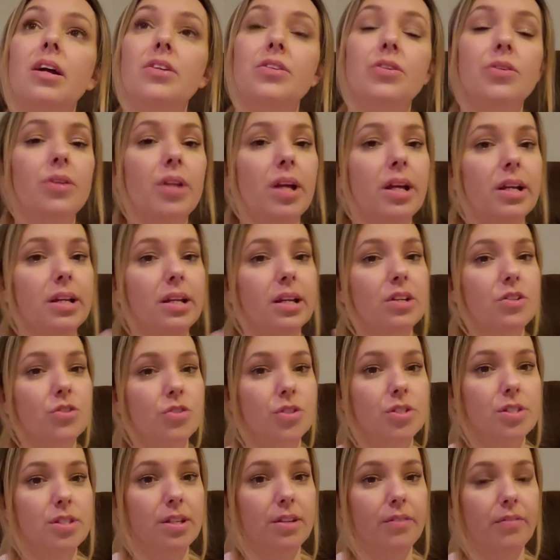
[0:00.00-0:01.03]
I do like
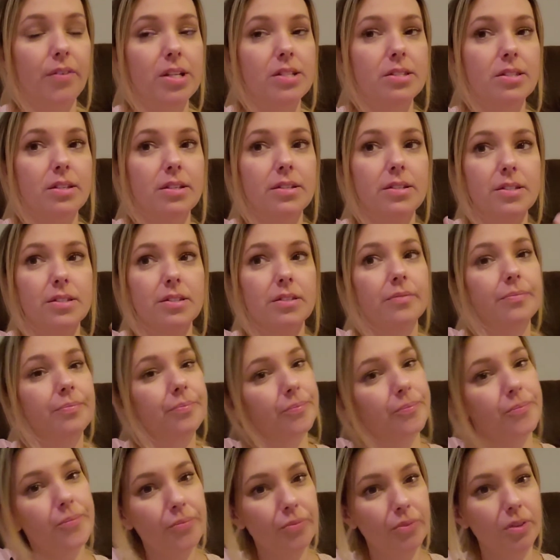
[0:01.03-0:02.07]
interesting vases,
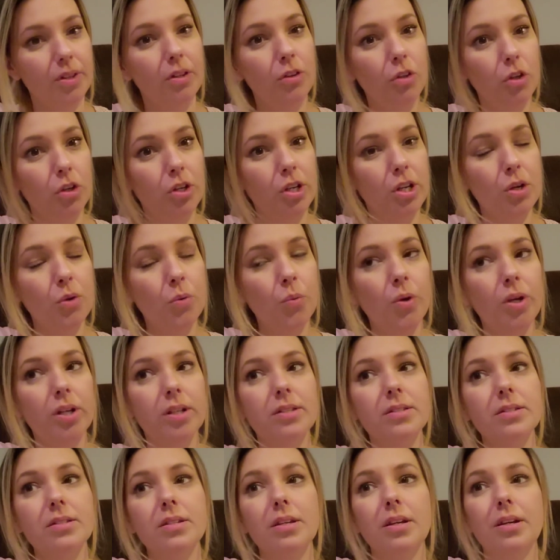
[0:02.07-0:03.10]
looking
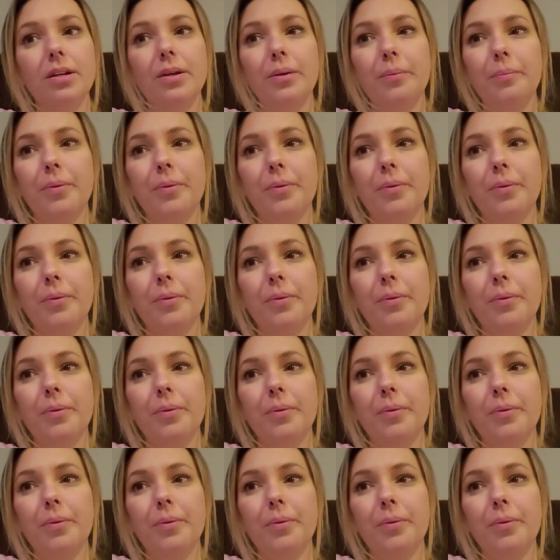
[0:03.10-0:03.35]
ones,